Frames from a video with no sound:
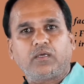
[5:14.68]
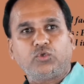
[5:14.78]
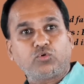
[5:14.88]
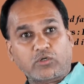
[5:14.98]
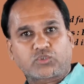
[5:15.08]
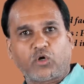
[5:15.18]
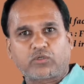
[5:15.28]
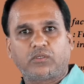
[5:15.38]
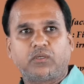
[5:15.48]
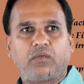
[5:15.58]
You got
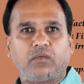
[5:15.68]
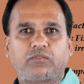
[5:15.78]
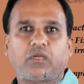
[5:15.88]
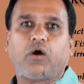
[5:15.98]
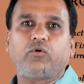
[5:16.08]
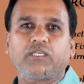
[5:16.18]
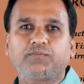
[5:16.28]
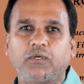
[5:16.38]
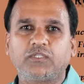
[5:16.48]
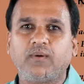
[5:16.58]
shocked. Sir, how it is
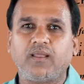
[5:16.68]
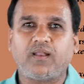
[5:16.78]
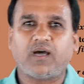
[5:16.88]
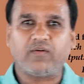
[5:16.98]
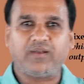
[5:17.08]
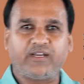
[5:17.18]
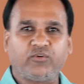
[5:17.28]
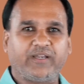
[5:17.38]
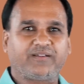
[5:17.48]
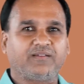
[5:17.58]
possible? How will I
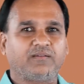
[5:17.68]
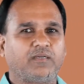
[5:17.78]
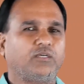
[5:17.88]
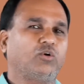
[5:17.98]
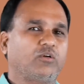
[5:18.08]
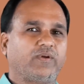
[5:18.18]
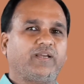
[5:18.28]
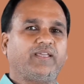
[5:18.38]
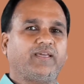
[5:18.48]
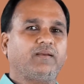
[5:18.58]
do it? Don't
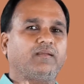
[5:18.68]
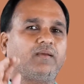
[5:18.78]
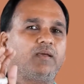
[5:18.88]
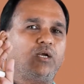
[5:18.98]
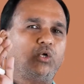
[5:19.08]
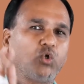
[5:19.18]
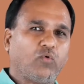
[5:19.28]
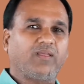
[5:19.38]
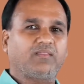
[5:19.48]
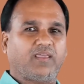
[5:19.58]
worry, dear. Do
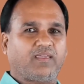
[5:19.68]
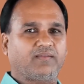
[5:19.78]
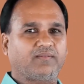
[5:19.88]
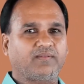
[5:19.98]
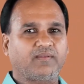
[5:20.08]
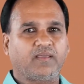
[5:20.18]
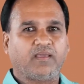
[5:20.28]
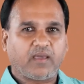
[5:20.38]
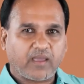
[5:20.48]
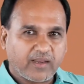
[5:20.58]
one thing.
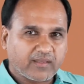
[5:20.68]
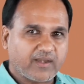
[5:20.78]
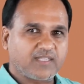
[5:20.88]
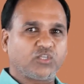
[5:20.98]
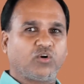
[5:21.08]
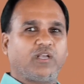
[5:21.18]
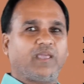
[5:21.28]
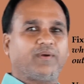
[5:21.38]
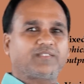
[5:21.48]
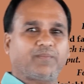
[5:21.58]
Increase your
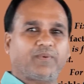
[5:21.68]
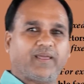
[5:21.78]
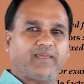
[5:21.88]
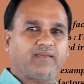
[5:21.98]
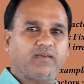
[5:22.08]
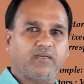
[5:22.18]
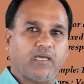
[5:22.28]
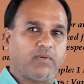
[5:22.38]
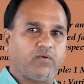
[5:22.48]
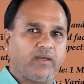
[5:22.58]
labor supply.
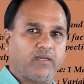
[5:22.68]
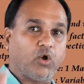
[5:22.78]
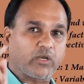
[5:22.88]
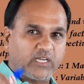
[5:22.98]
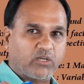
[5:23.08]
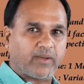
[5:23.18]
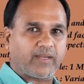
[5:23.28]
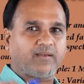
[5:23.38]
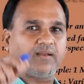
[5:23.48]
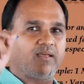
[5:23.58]
Number one, lock in your
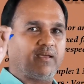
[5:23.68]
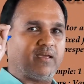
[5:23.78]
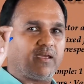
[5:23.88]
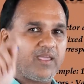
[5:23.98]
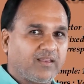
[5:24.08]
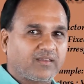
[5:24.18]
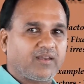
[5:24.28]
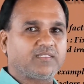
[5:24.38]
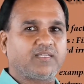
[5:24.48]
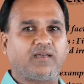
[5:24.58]
mind.
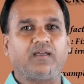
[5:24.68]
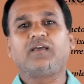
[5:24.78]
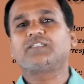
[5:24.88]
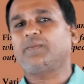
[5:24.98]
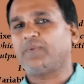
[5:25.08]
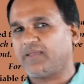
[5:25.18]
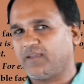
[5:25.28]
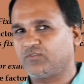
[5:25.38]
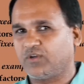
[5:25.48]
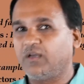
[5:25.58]
Increase the supply
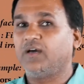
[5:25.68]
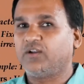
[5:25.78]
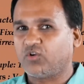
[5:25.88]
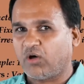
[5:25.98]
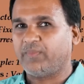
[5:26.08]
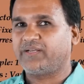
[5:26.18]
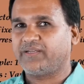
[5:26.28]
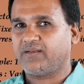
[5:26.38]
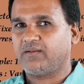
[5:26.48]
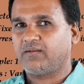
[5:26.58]
of the raw
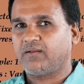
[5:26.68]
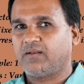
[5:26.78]
material.